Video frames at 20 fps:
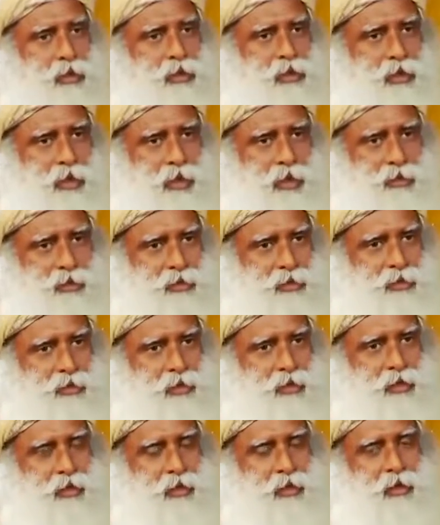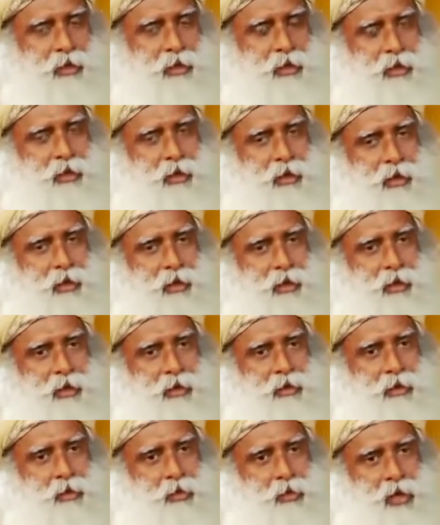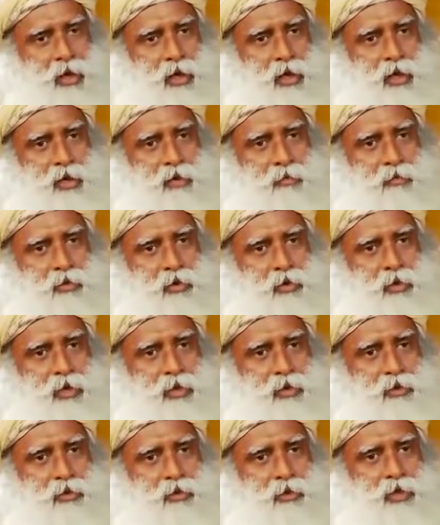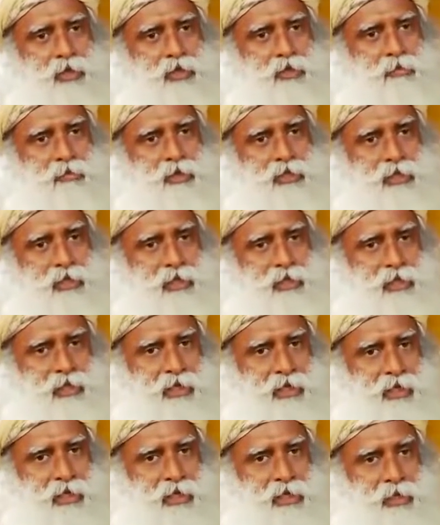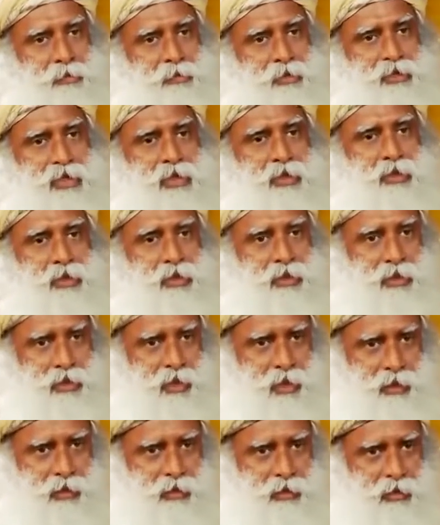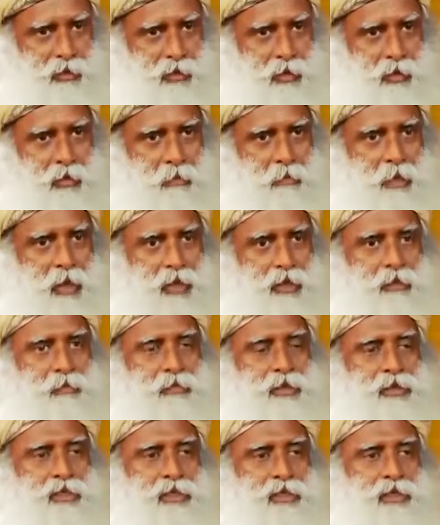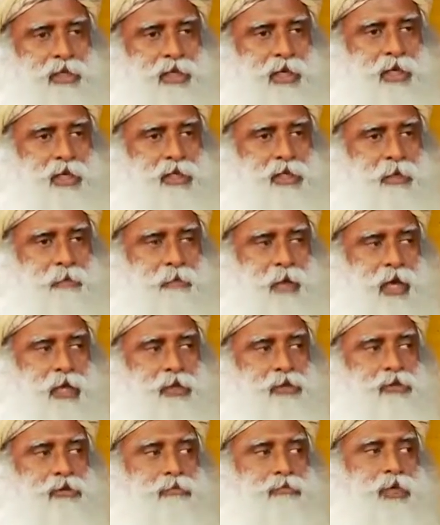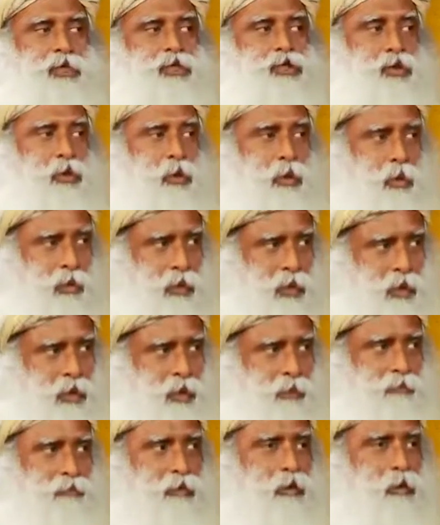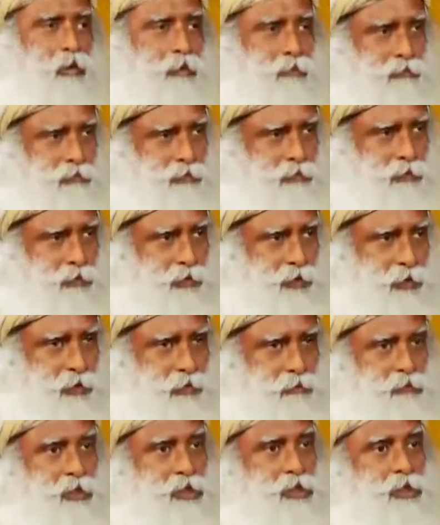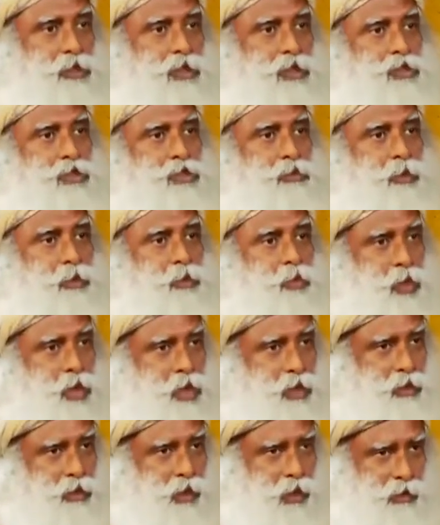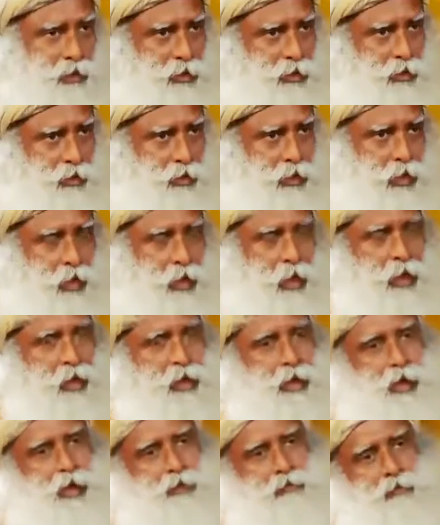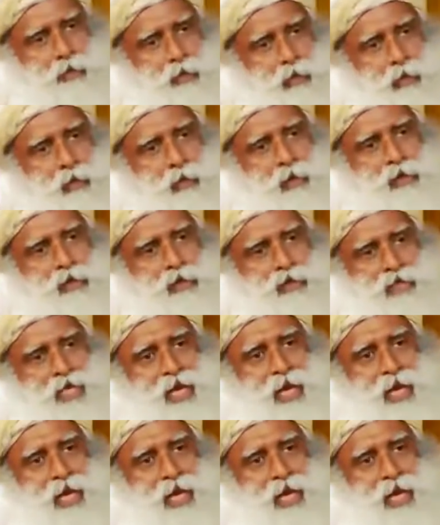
context, the world moving towards business leadership is a good thing, but the business leadership has to mature and evolve which needs to be worked at. And of all the